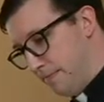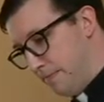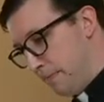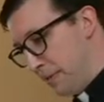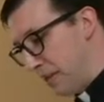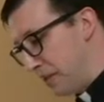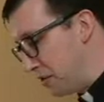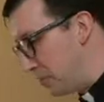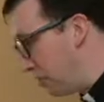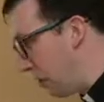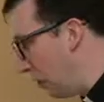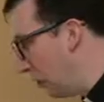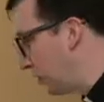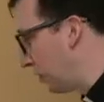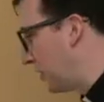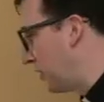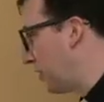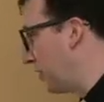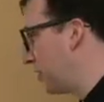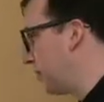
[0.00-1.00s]
Because
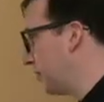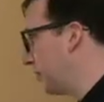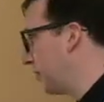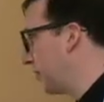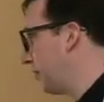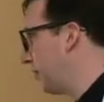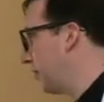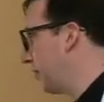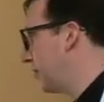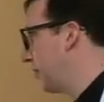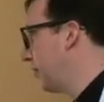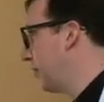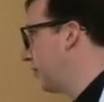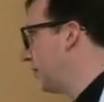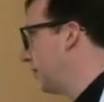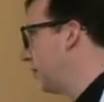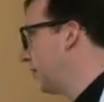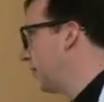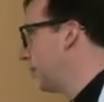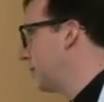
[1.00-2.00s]
Moses,
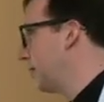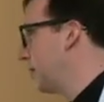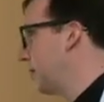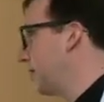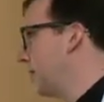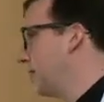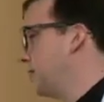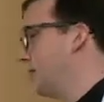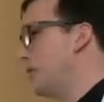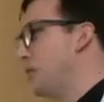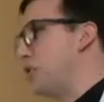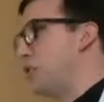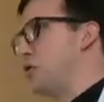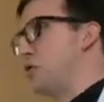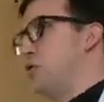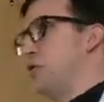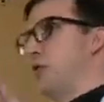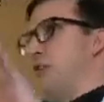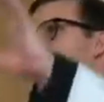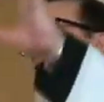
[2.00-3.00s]
as
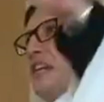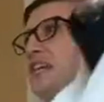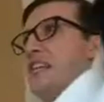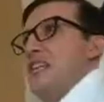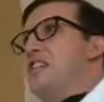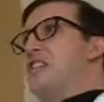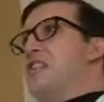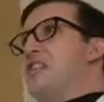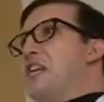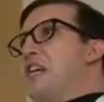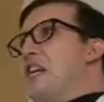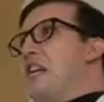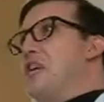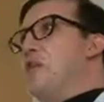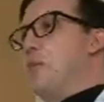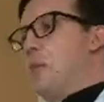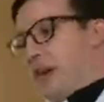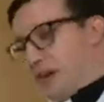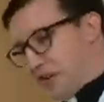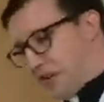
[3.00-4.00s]
soon as he's
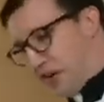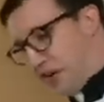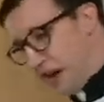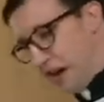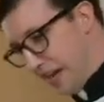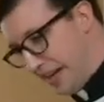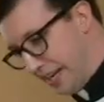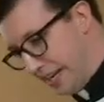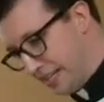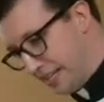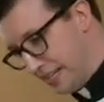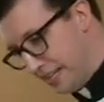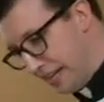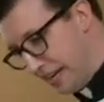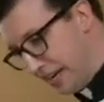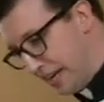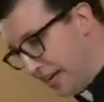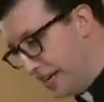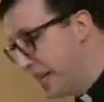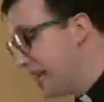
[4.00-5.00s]
seen what God has
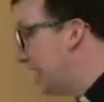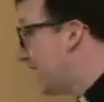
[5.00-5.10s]
done,